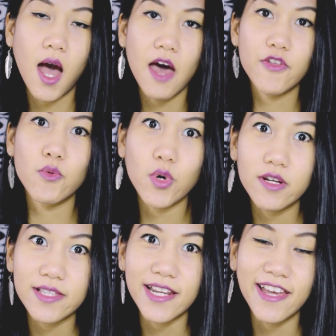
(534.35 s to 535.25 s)

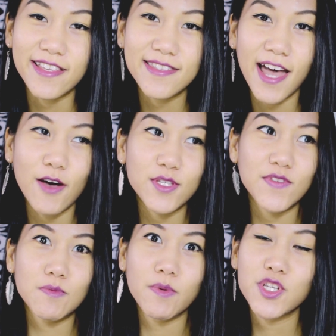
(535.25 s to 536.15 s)
otherworldliness, the house of
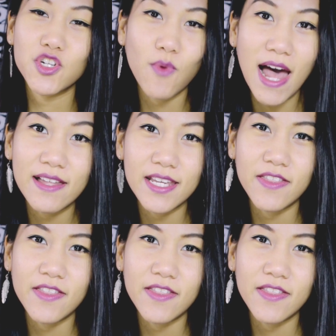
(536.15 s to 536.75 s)
spirituality,